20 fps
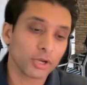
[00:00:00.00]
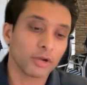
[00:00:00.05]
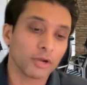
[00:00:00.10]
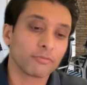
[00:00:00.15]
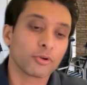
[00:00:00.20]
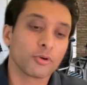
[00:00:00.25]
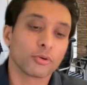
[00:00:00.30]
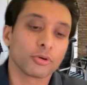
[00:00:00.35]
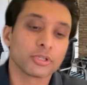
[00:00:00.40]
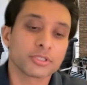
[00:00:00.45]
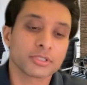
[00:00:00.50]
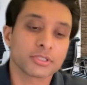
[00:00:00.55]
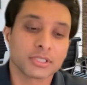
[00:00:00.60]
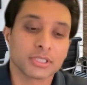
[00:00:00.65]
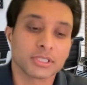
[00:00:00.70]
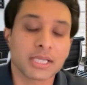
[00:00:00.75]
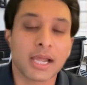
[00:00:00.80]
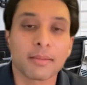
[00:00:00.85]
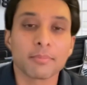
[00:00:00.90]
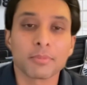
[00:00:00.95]
of course,
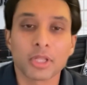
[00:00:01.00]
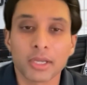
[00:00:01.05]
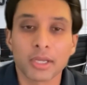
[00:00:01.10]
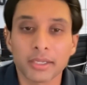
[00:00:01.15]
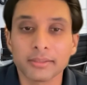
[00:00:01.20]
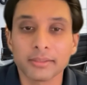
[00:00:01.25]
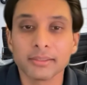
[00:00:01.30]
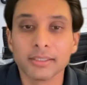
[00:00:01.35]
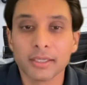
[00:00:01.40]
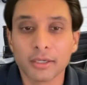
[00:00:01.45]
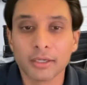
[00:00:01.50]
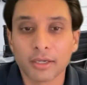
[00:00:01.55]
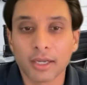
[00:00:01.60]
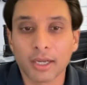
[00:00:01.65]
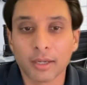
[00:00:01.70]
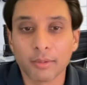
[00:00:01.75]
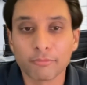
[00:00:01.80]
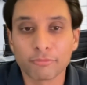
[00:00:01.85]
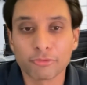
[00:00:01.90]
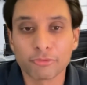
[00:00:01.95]
the timeline
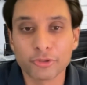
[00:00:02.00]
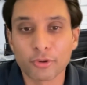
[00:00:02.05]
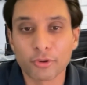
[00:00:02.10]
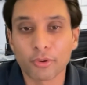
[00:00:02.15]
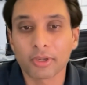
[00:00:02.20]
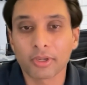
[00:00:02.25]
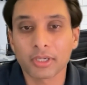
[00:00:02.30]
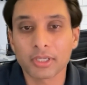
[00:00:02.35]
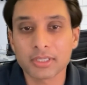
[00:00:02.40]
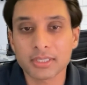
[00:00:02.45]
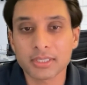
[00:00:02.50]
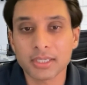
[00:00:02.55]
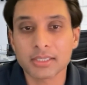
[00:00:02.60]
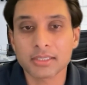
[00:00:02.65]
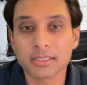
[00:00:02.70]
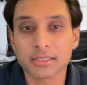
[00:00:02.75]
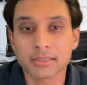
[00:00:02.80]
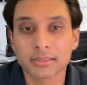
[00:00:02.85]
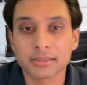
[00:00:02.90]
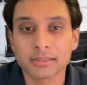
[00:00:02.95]
for your
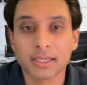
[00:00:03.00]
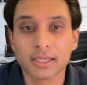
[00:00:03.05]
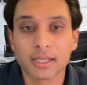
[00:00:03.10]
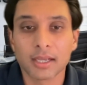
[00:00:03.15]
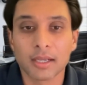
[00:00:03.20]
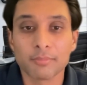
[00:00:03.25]
organization,